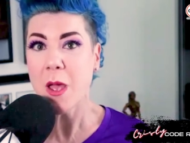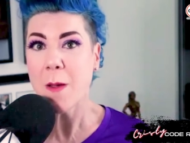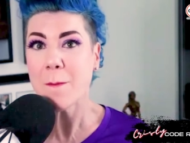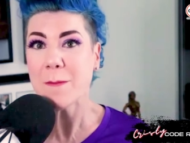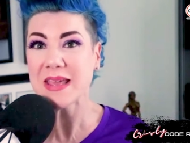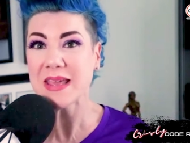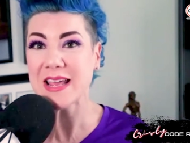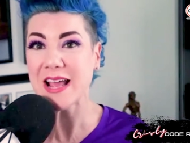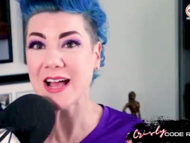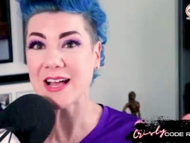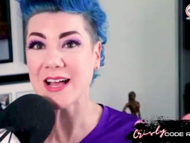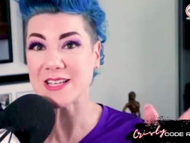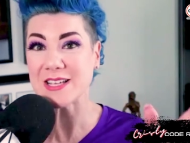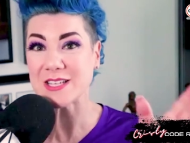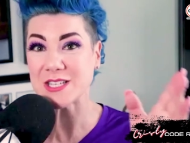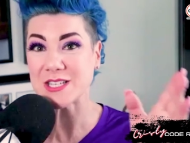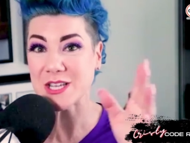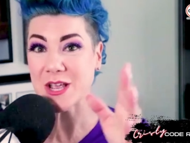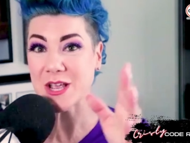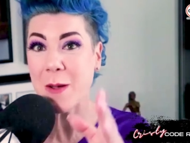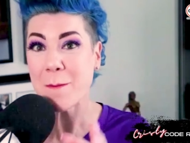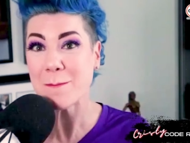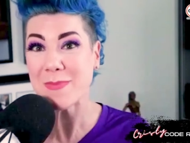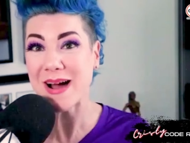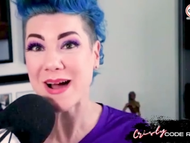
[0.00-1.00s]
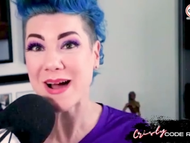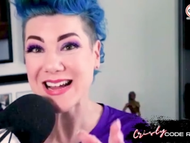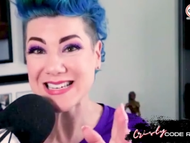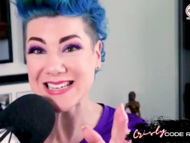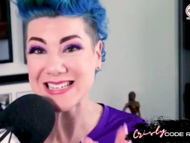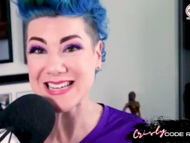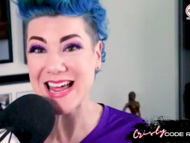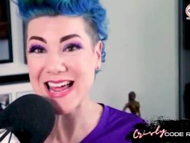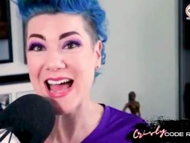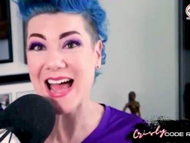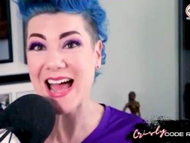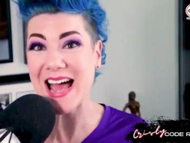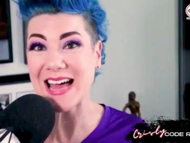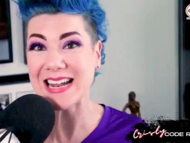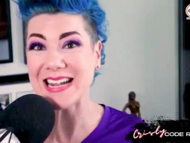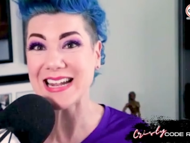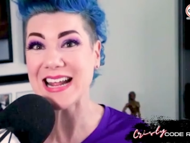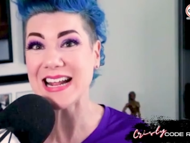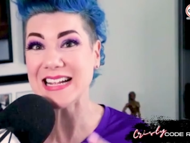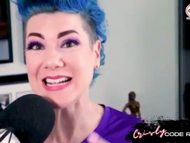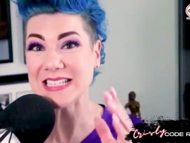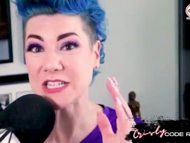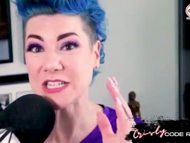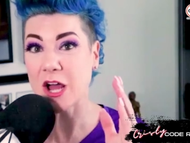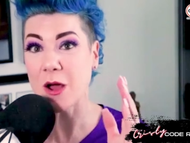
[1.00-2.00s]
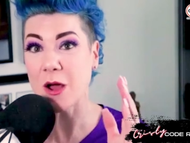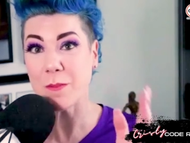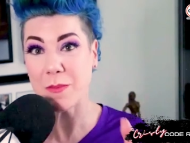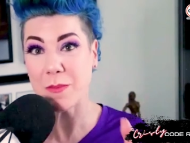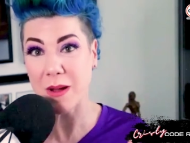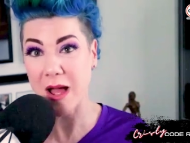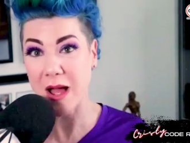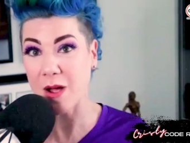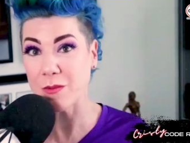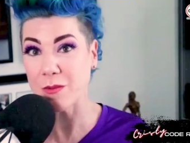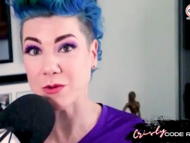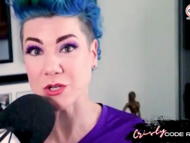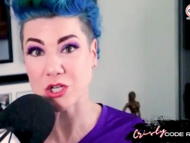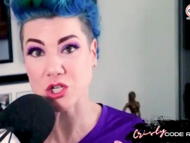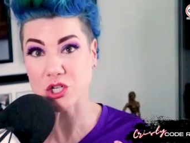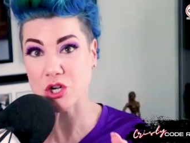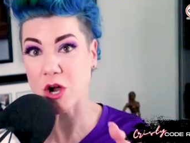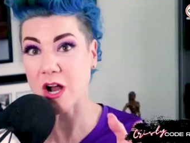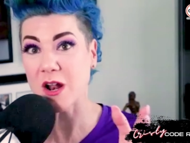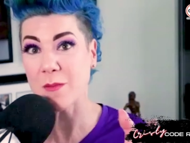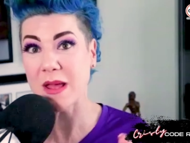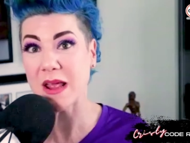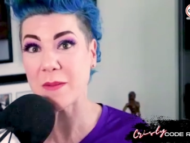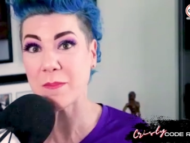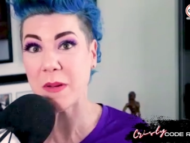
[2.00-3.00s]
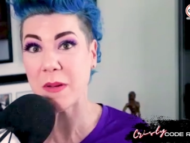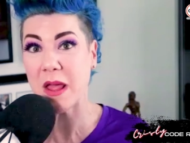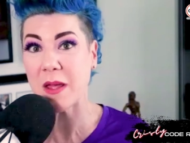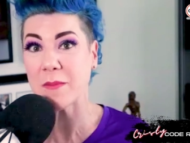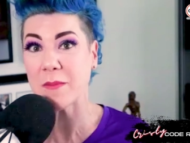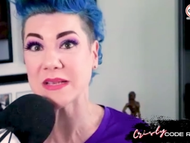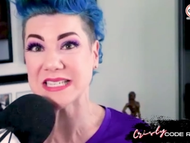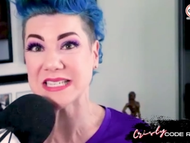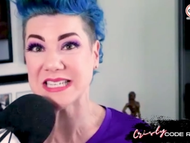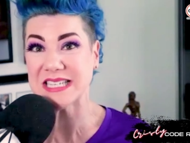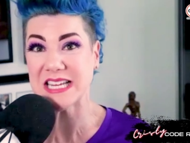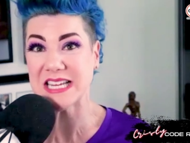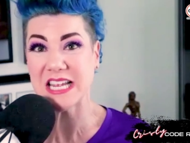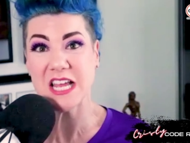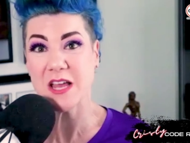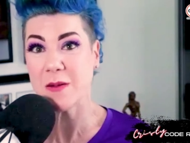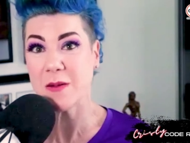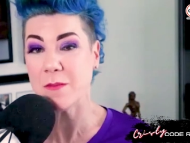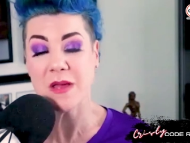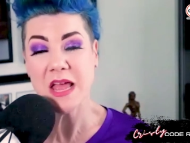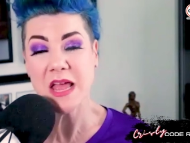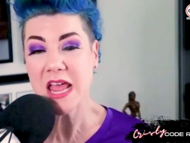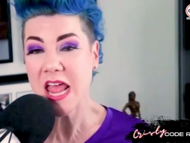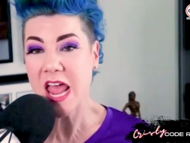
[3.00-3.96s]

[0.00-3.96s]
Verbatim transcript: because my dad ended up, I was trying to make payments to him,